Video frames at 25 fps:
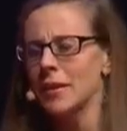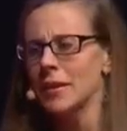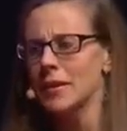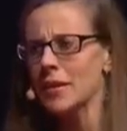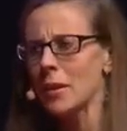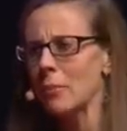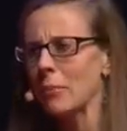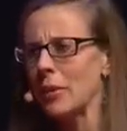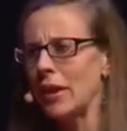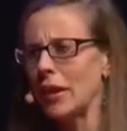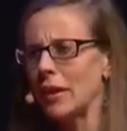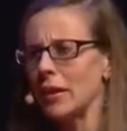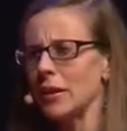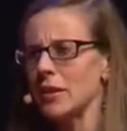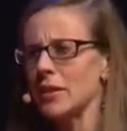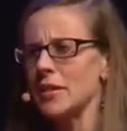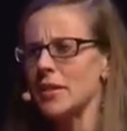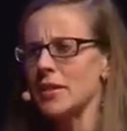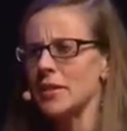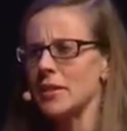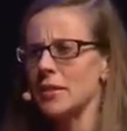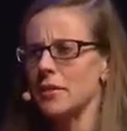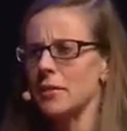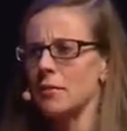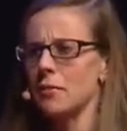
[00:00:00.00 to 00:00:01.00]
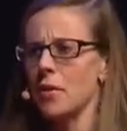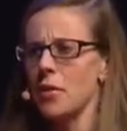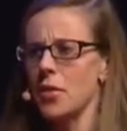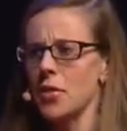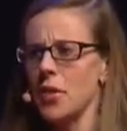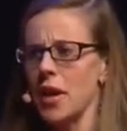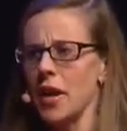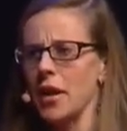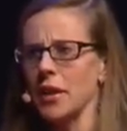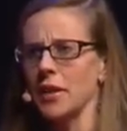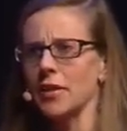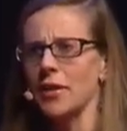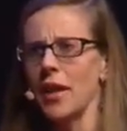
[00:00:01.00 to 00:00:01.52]
Some parents
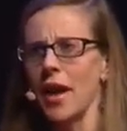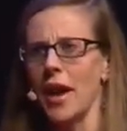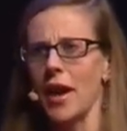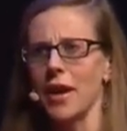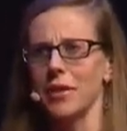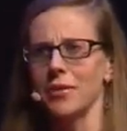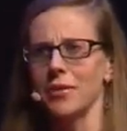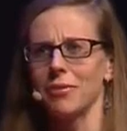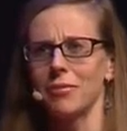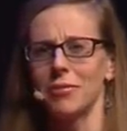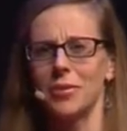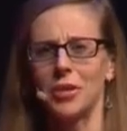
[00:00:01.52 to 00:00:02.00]
think that